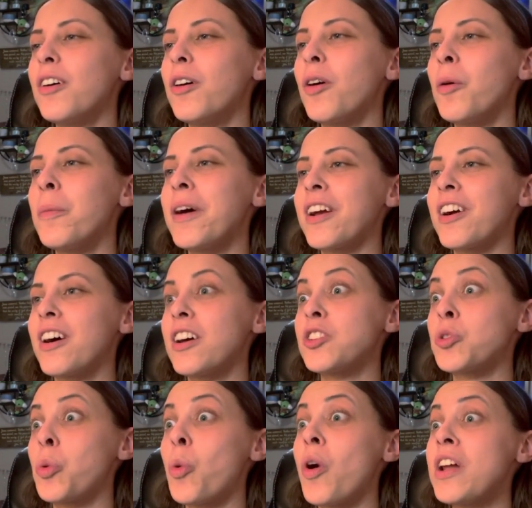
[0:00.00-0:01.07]
Oh my god,
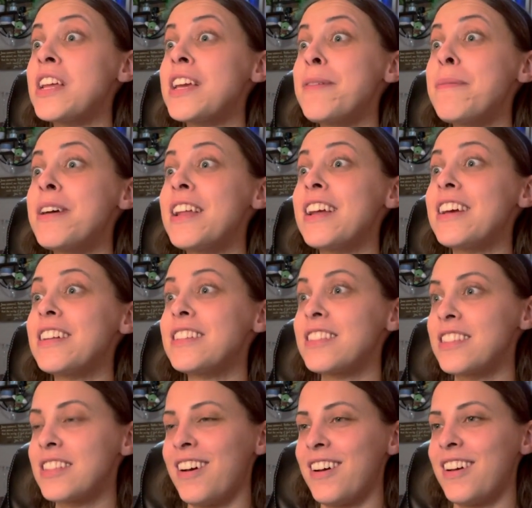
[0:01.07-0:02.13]
20
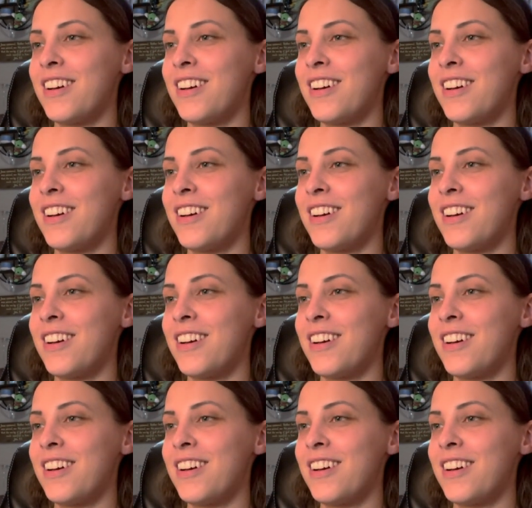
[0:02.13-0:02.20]
minutes.